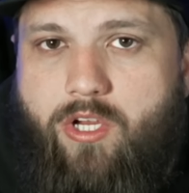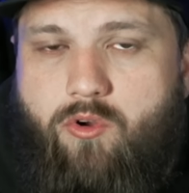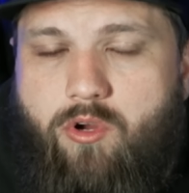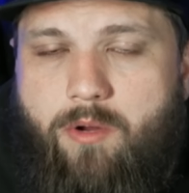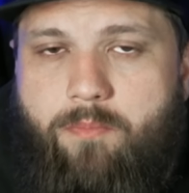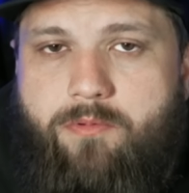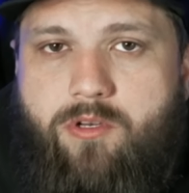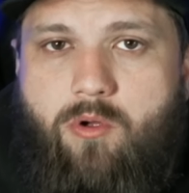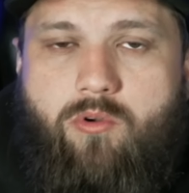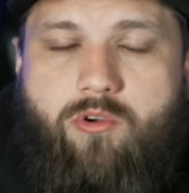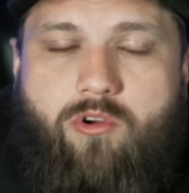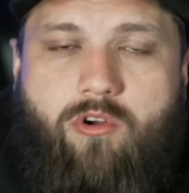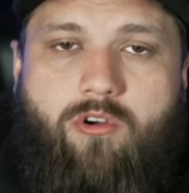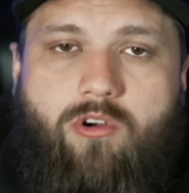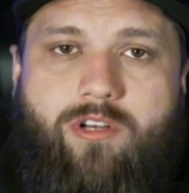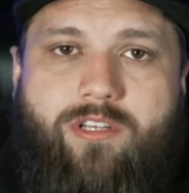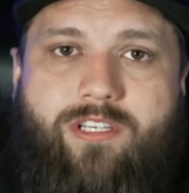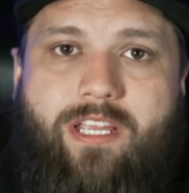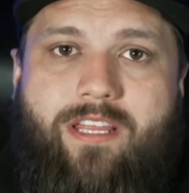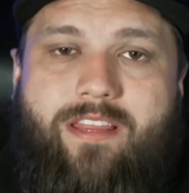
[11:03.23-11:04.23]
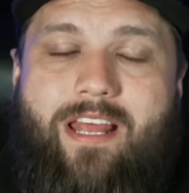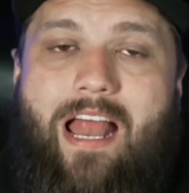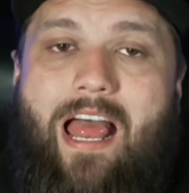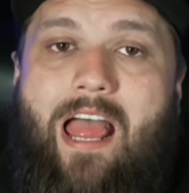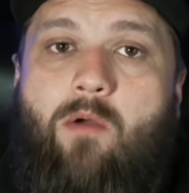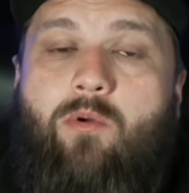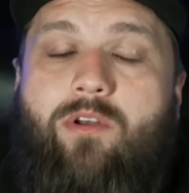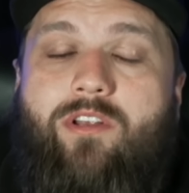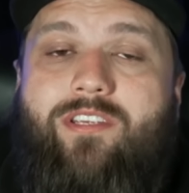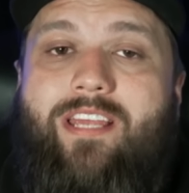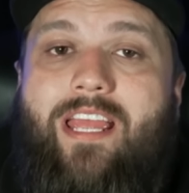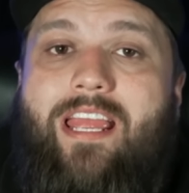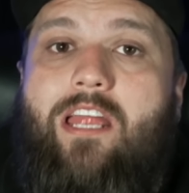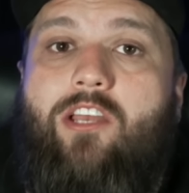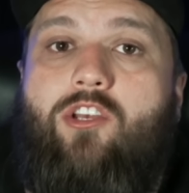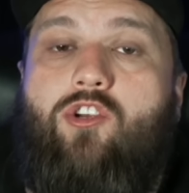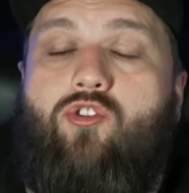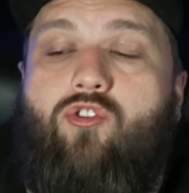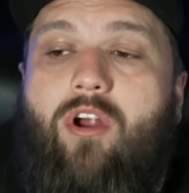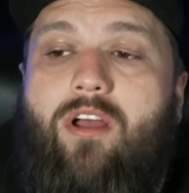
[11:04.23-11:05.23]
cryptocurrency that I would say
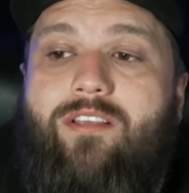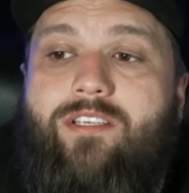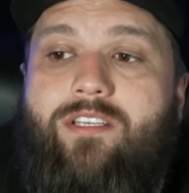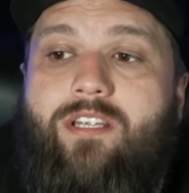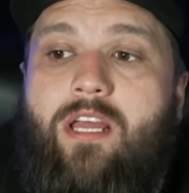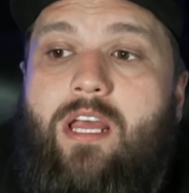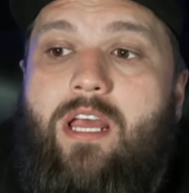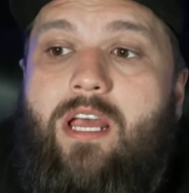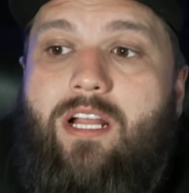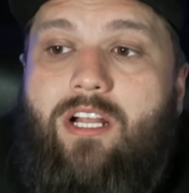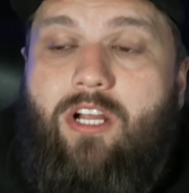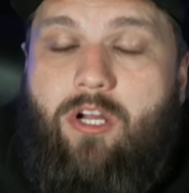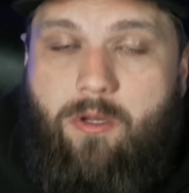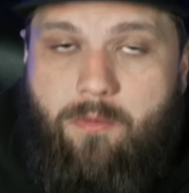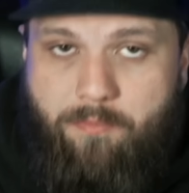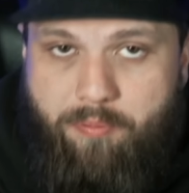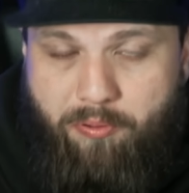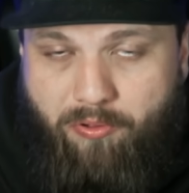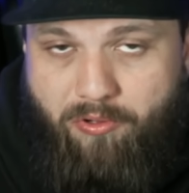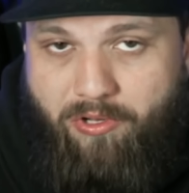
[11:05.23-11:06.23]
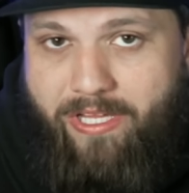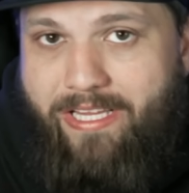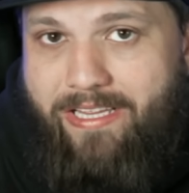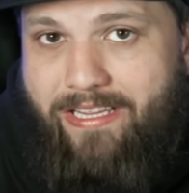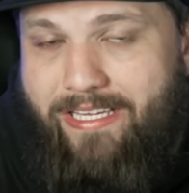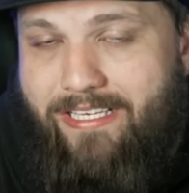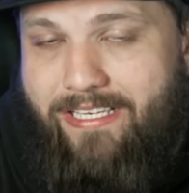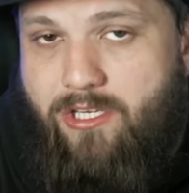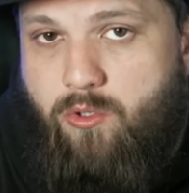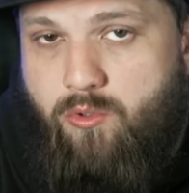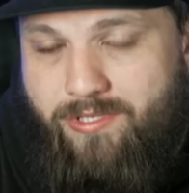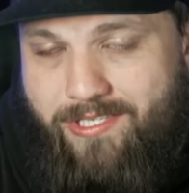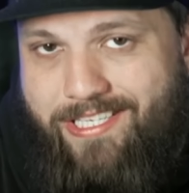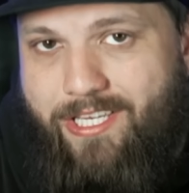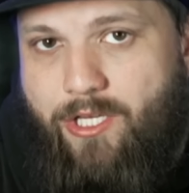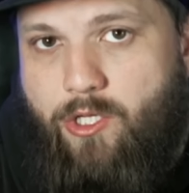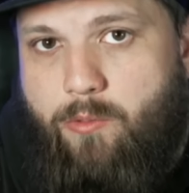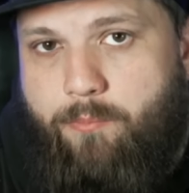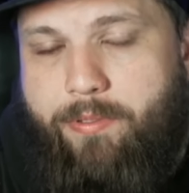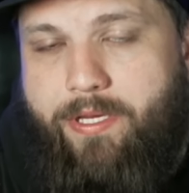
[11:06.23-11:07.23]
I trust completely to
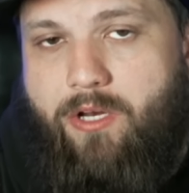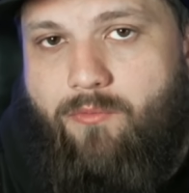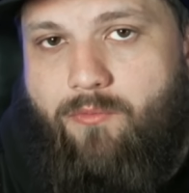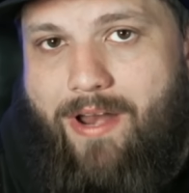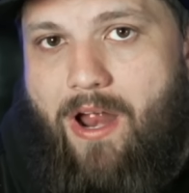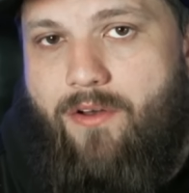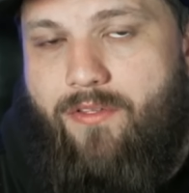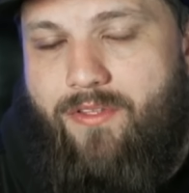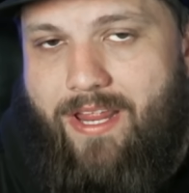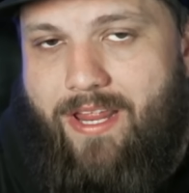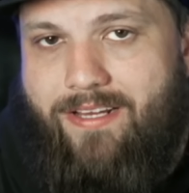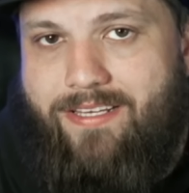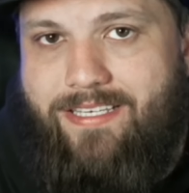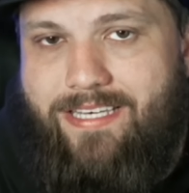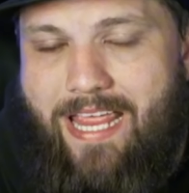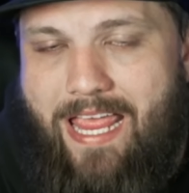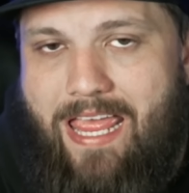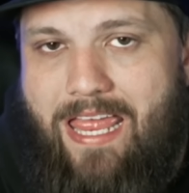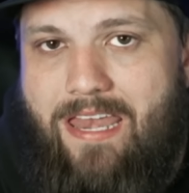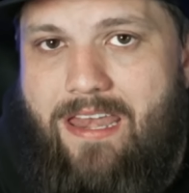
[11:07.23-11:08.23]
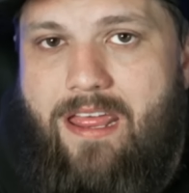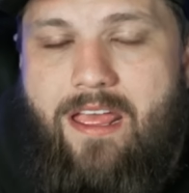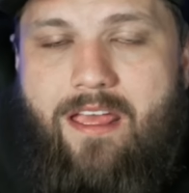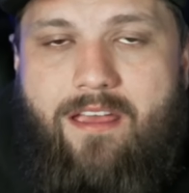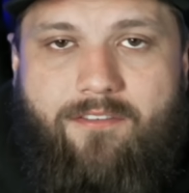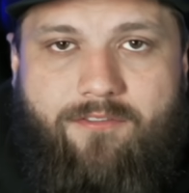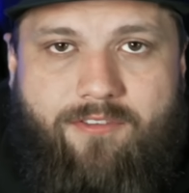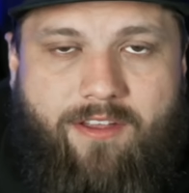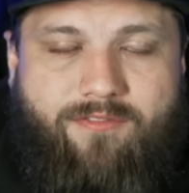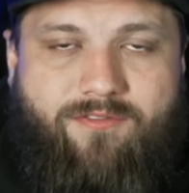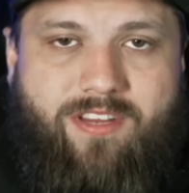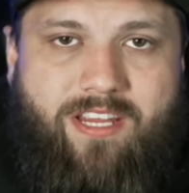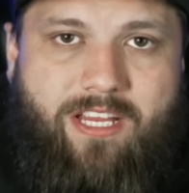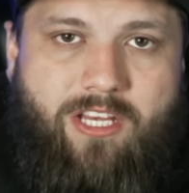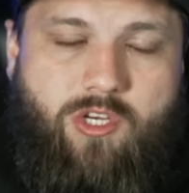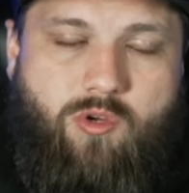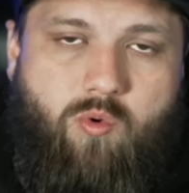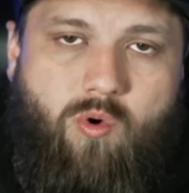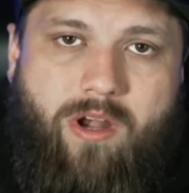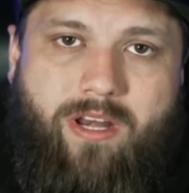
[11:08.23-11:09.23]
still be around in the next 10,
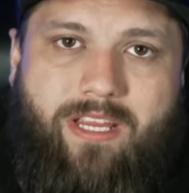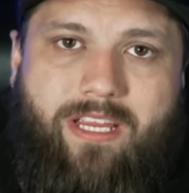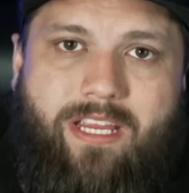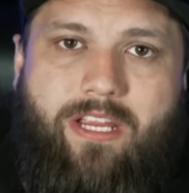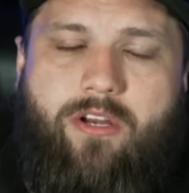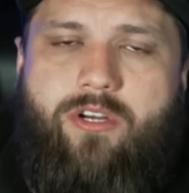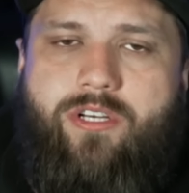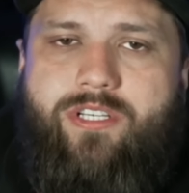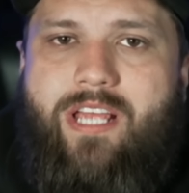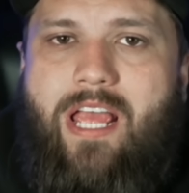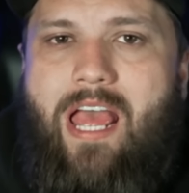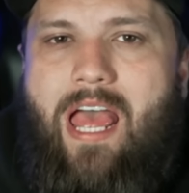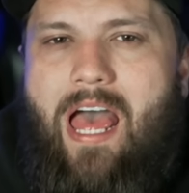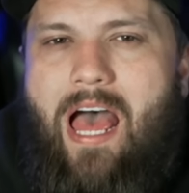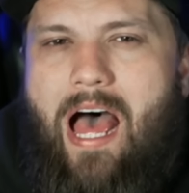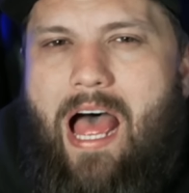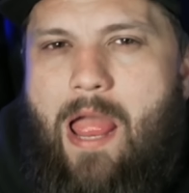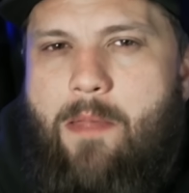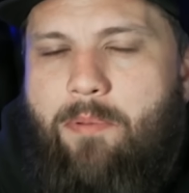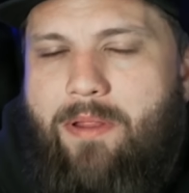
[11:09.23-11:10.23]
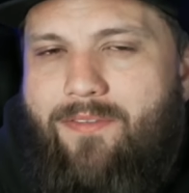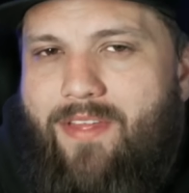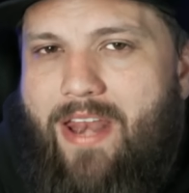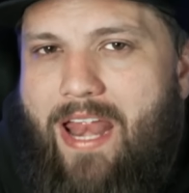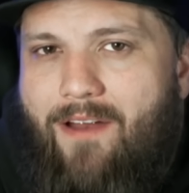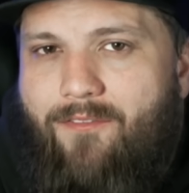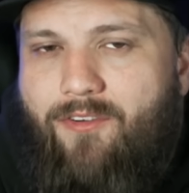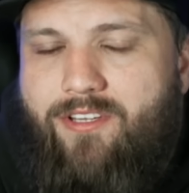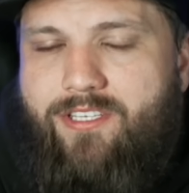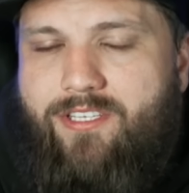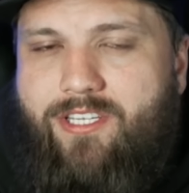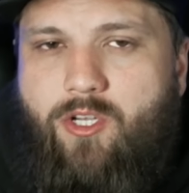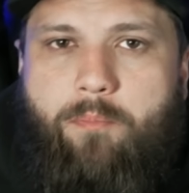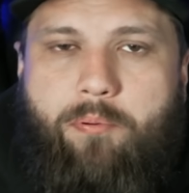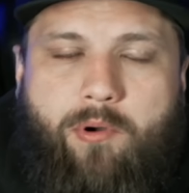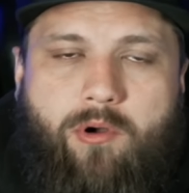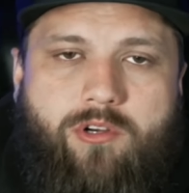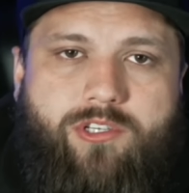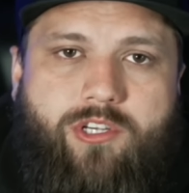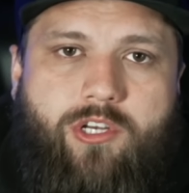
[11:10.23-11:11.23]
15, 20 years. I believe that every single
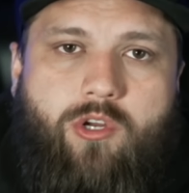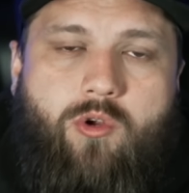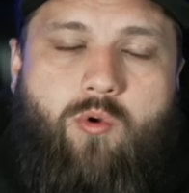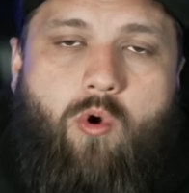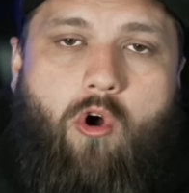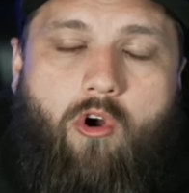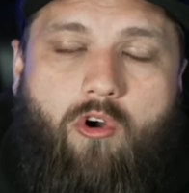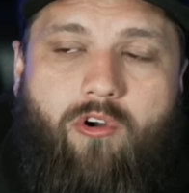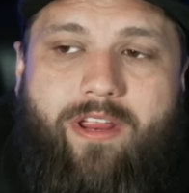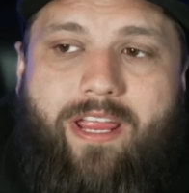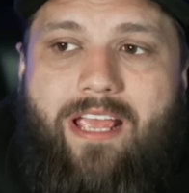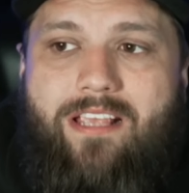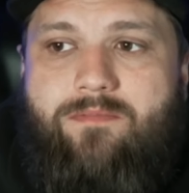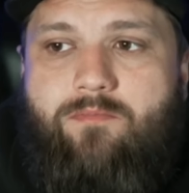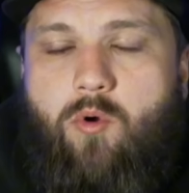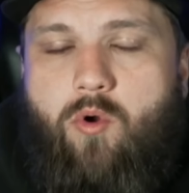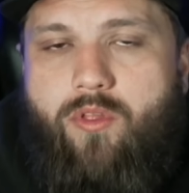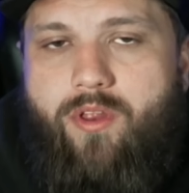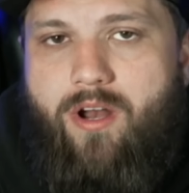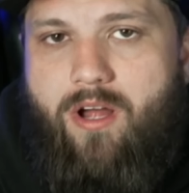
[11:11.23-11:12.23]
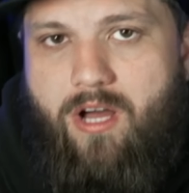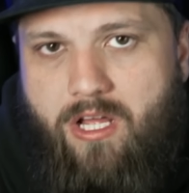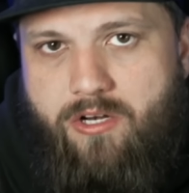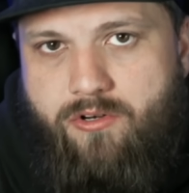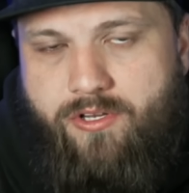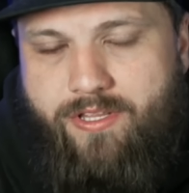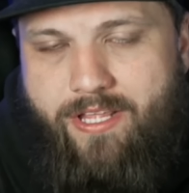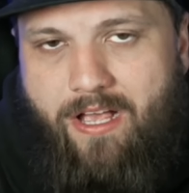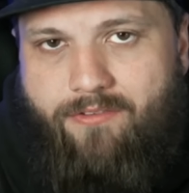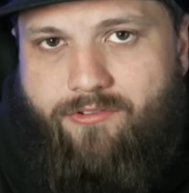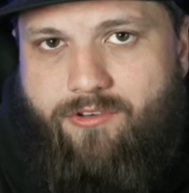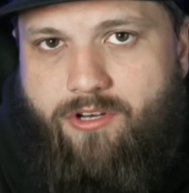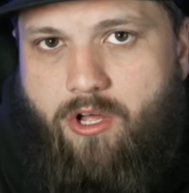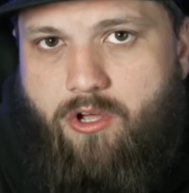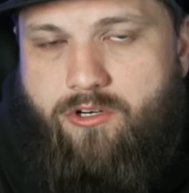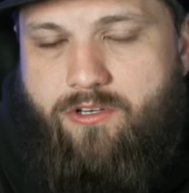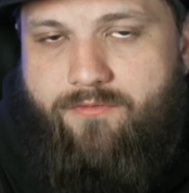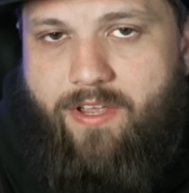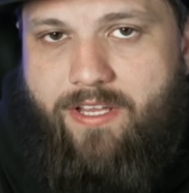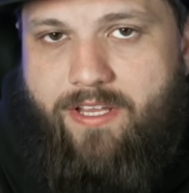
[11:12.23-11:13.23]
person who already has more than
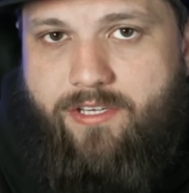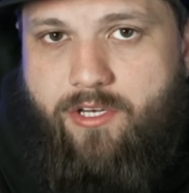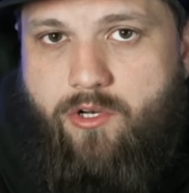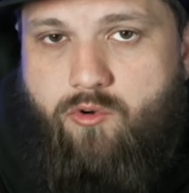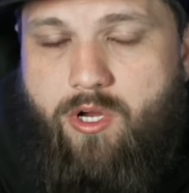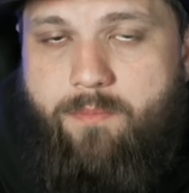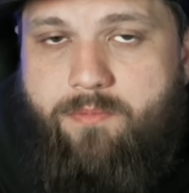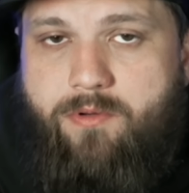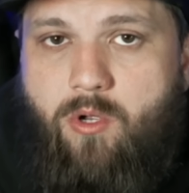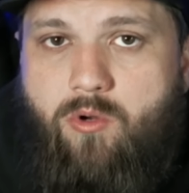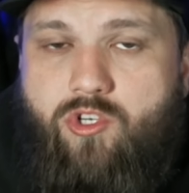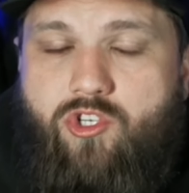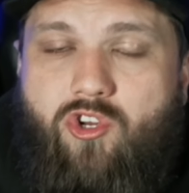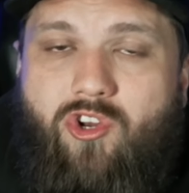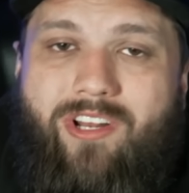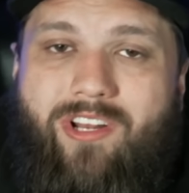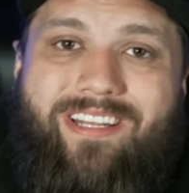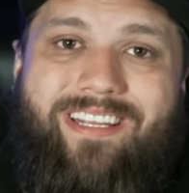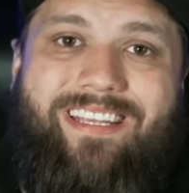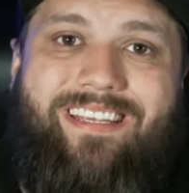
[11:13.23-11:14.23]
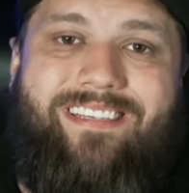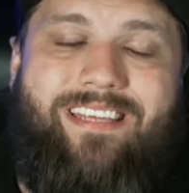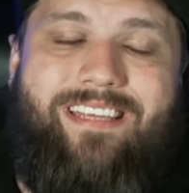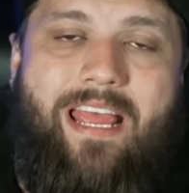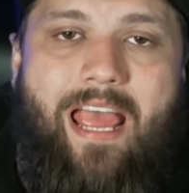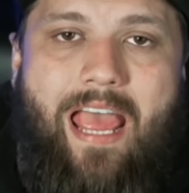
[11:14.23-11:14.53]
$100,000 invested in crypto should at least